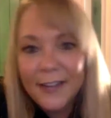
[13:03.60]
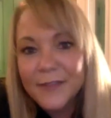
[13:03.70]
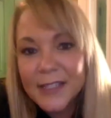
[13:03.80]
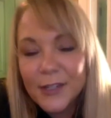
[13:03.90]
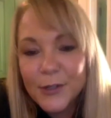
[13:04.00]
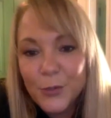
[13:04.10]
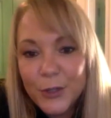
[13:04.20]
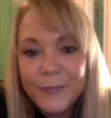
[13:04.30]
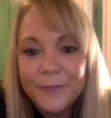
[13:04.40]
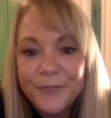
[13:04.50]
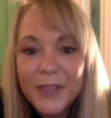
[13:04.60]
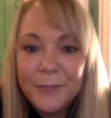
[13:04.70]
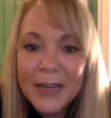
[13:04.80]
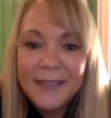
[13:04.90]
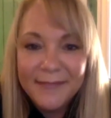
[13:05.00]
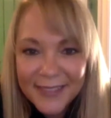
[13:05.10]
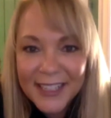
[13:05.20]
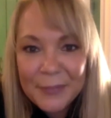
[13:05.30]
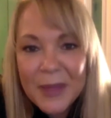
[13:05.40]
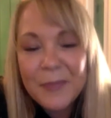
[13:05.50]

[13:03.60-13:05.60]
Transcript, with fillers: than a head of sales would but